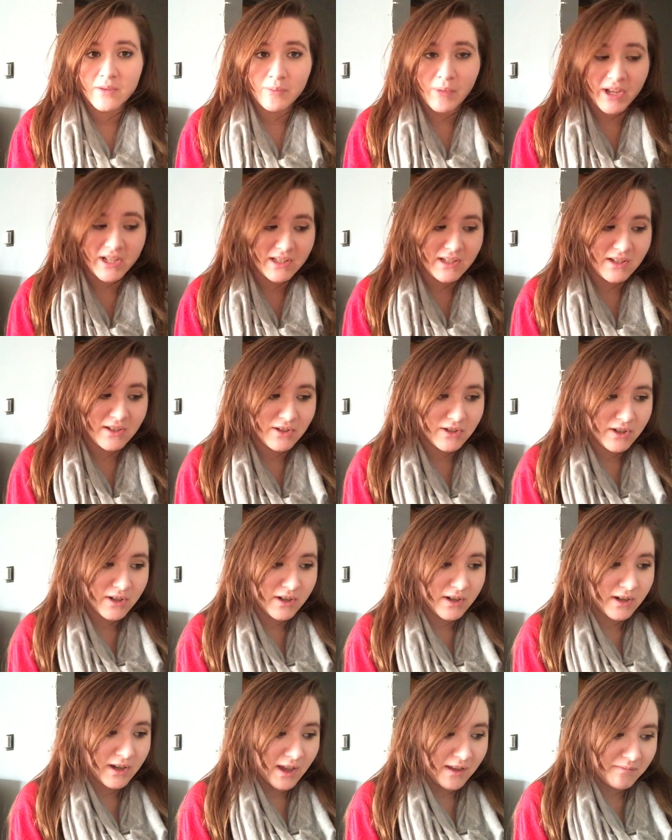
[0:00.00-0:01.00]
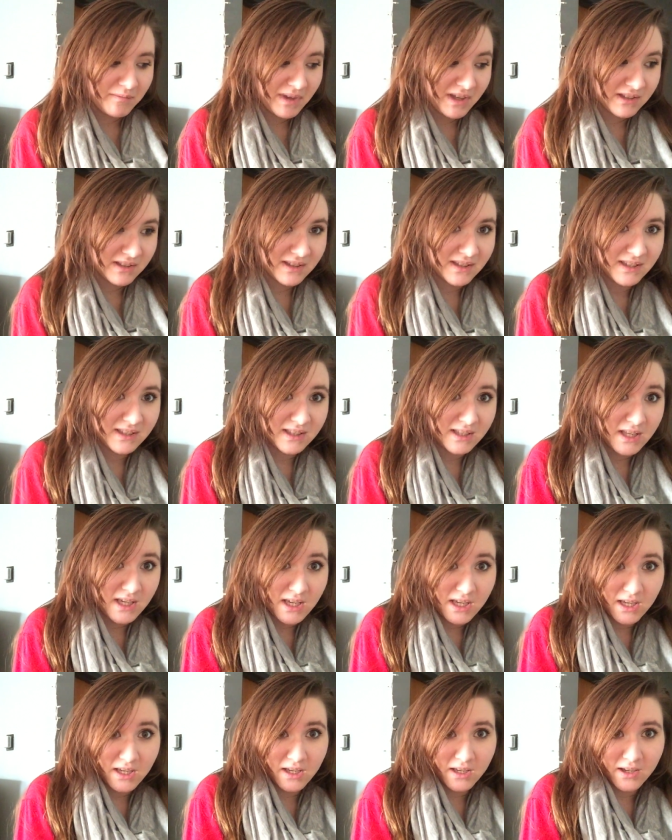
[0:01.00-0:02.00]
my teacher gave me a
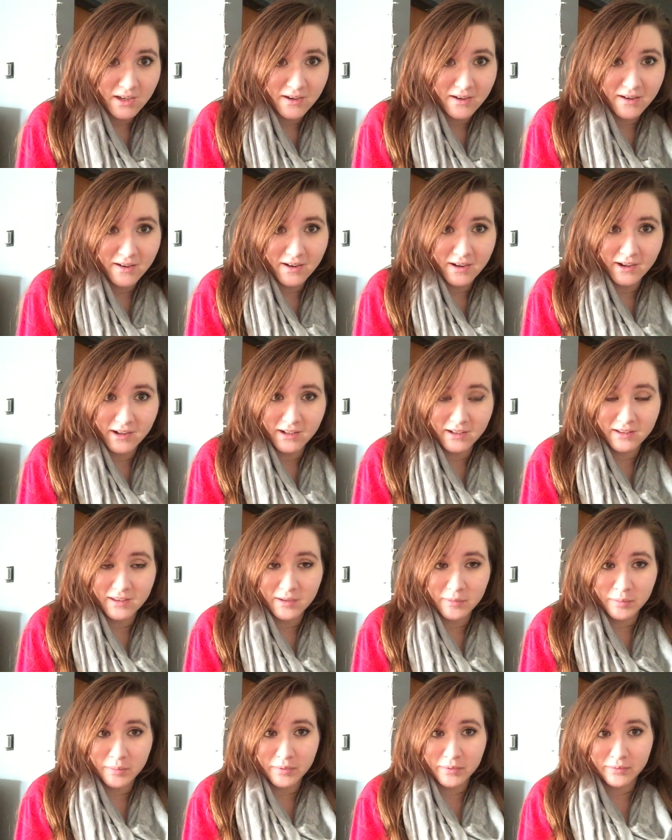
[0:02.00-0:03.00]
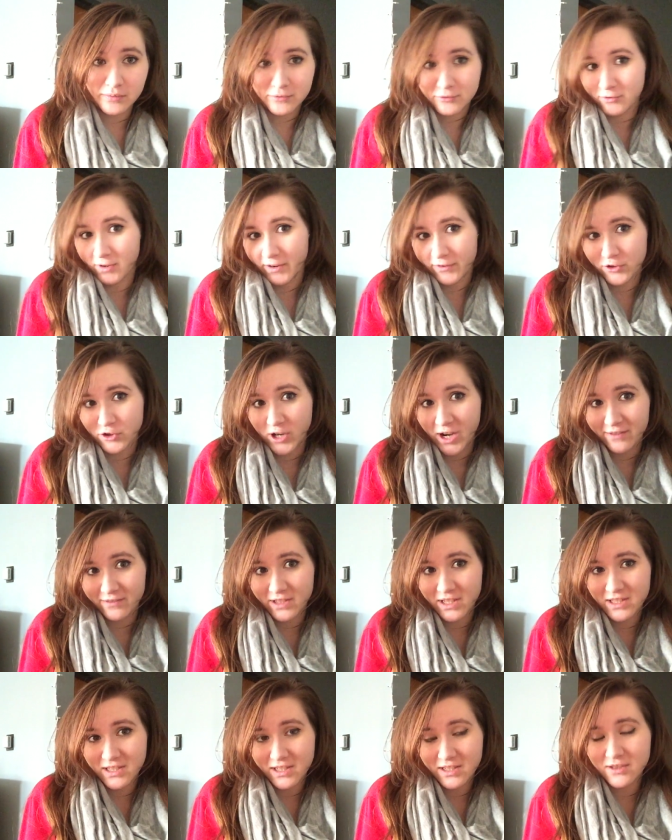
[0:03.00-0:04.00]
C on the rough
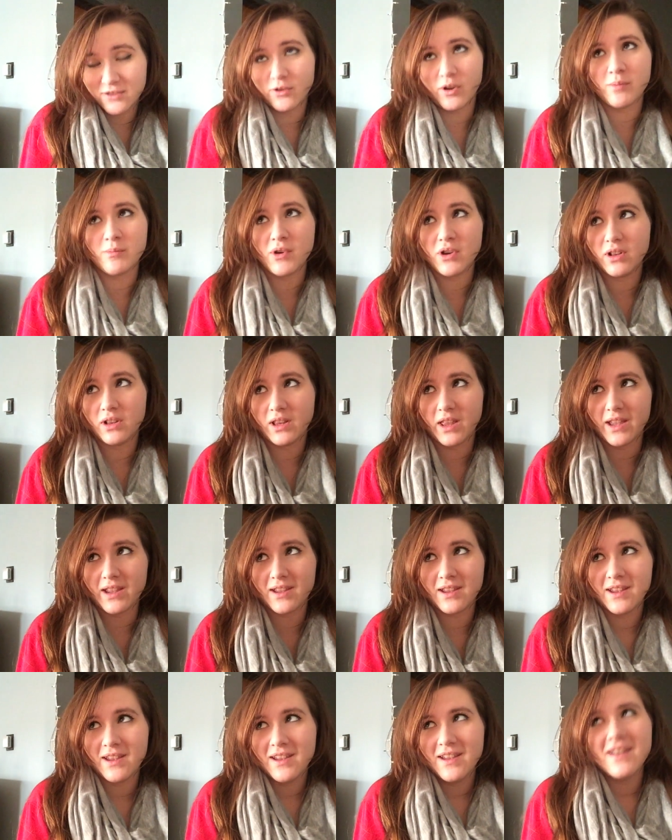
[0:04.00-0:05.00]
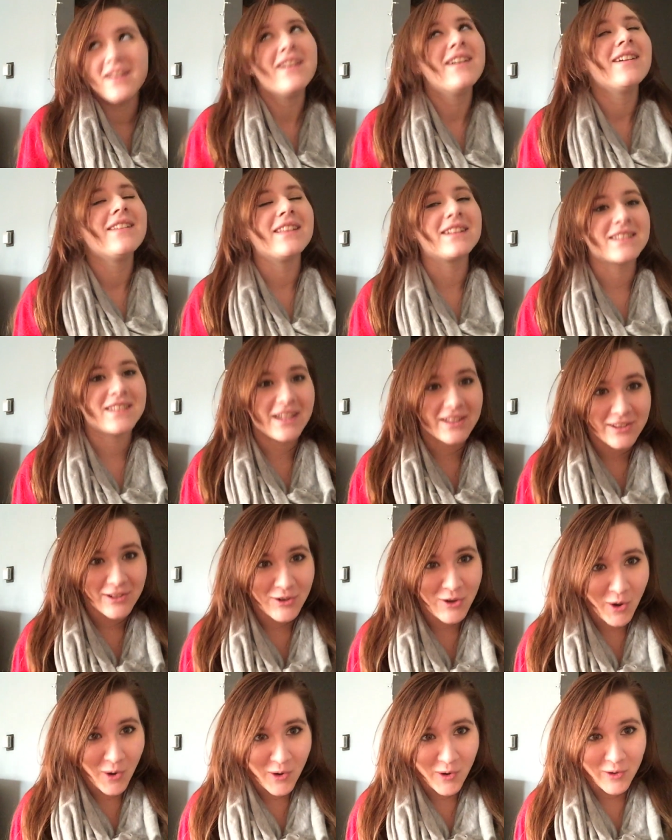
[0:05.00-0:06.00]
draft I did, so I'm like, that's not
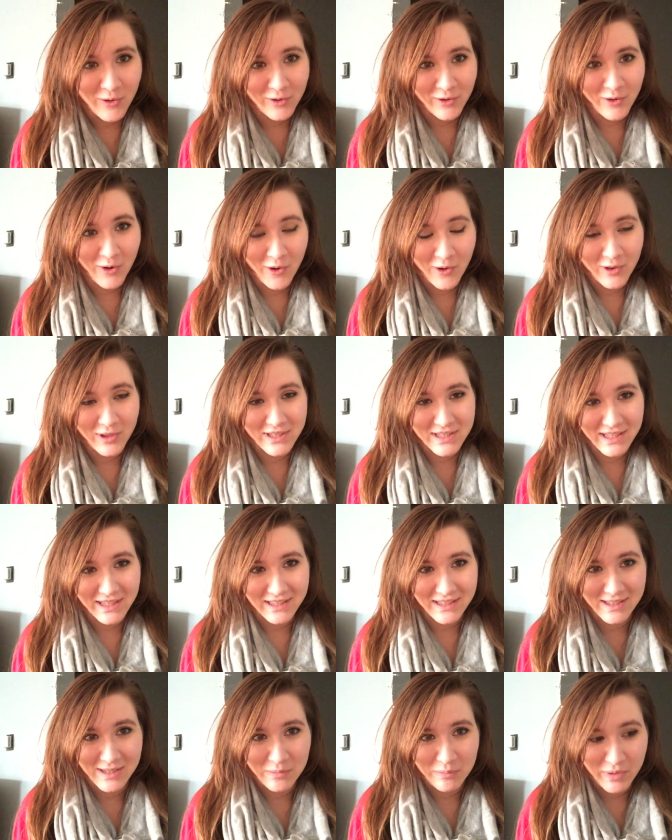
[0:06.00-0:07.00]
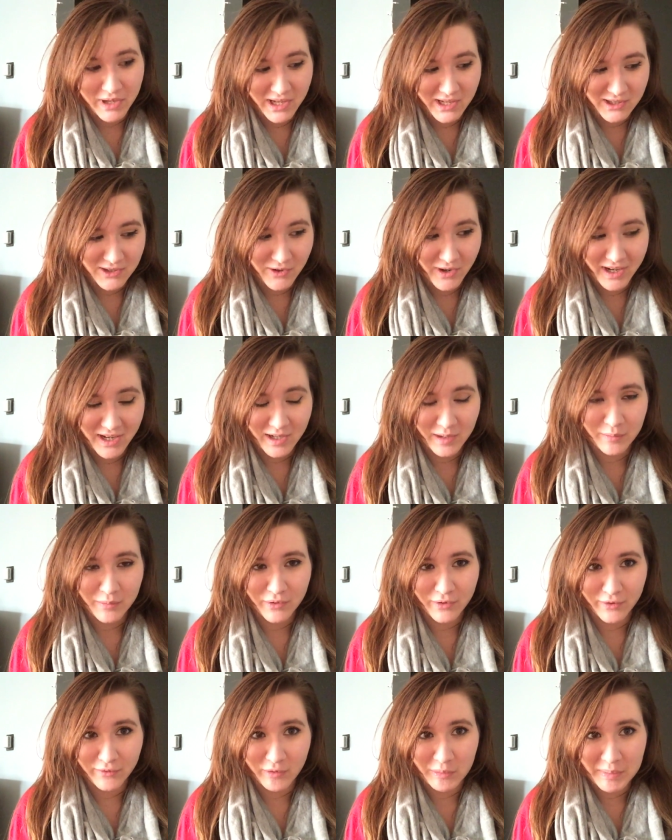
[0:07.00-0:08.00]
the goal. The goal is at least a B, so I can
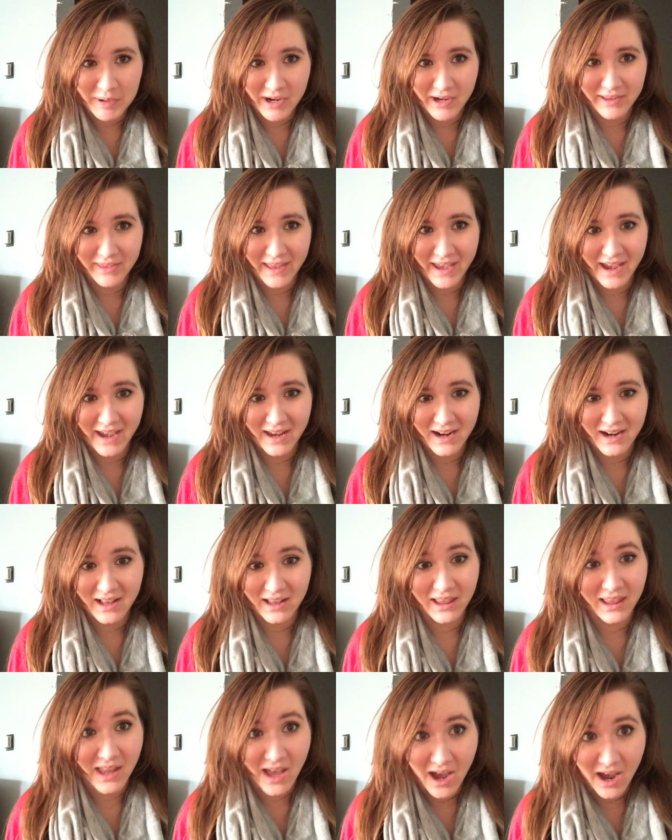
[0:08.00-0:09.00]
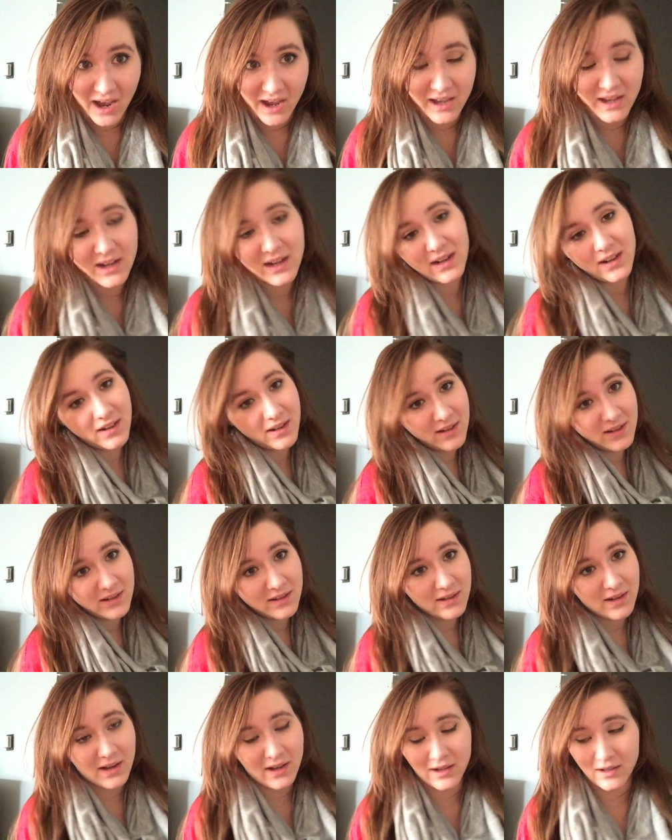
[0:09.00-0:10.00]
improve upon that a lot
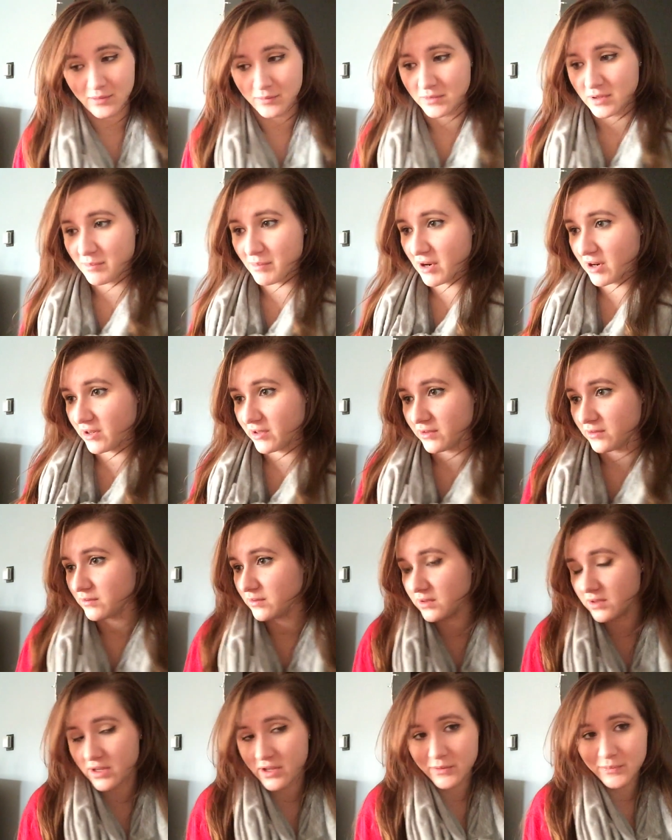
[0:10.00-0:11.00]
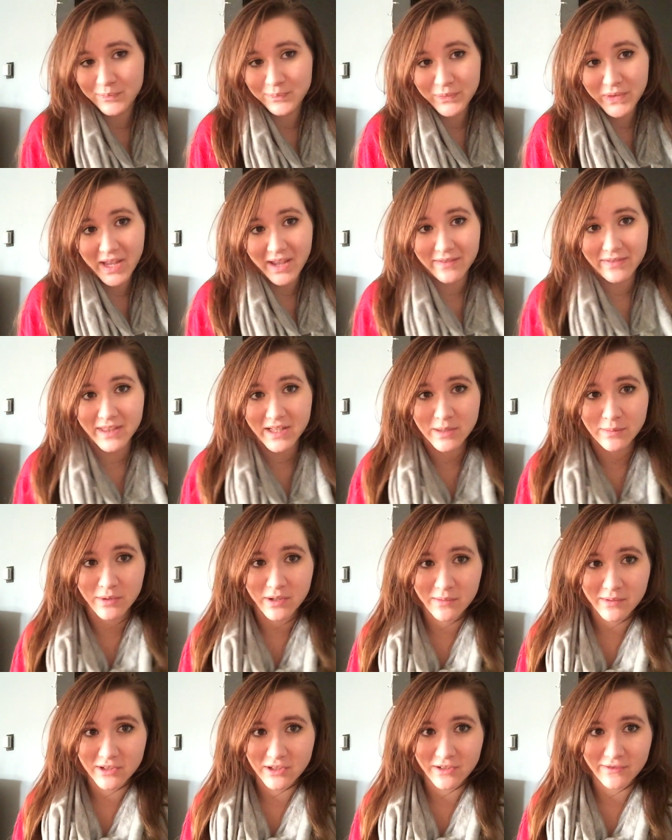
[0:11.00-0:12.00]
um, tomorrow. So yeah, that's
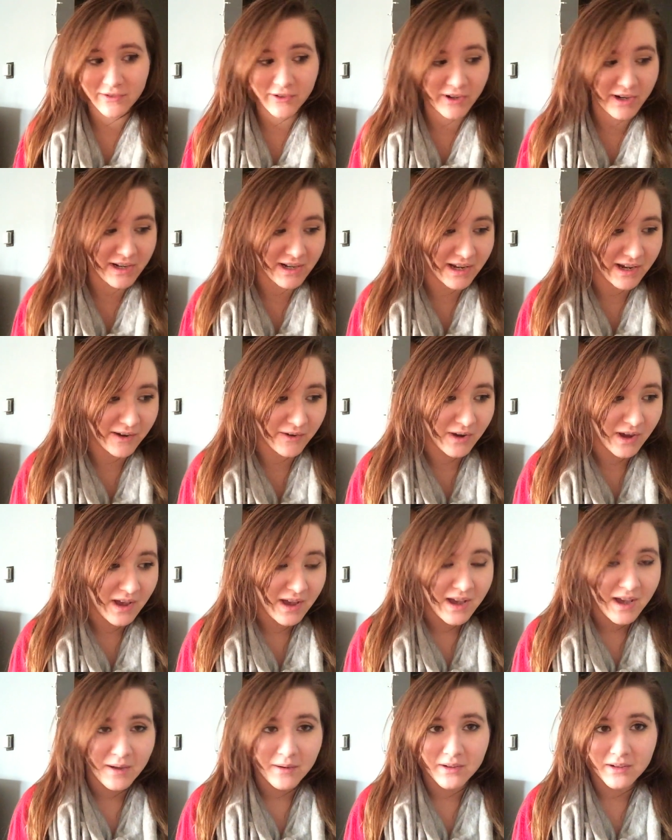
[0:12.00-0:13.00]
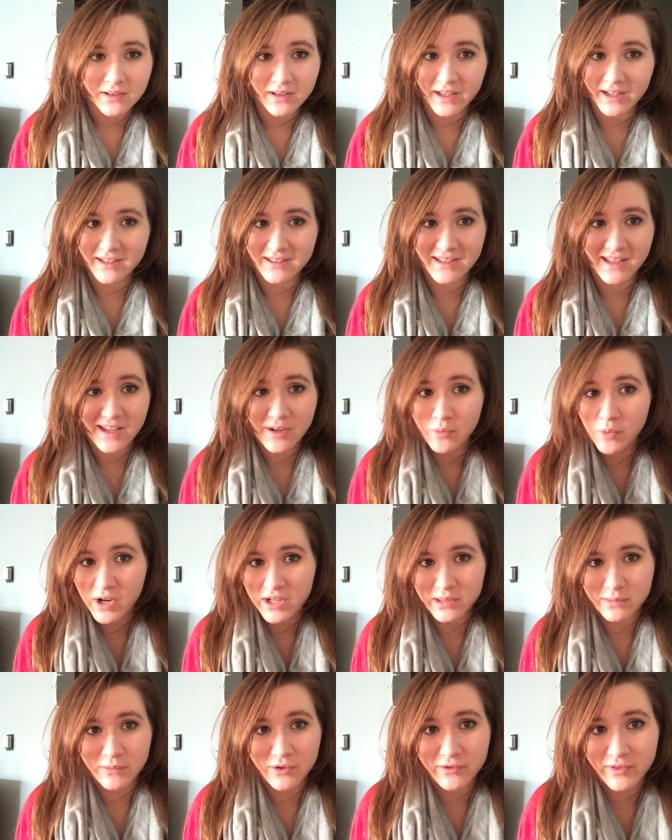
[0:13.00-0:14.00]
pretty much it for right now. Like I said,
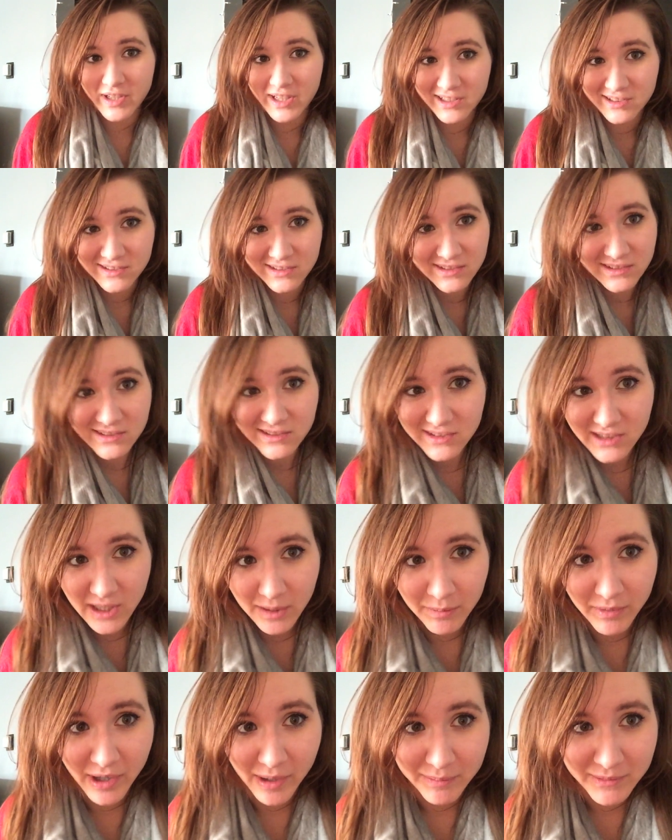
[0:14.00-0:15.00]
watch a movie, keep you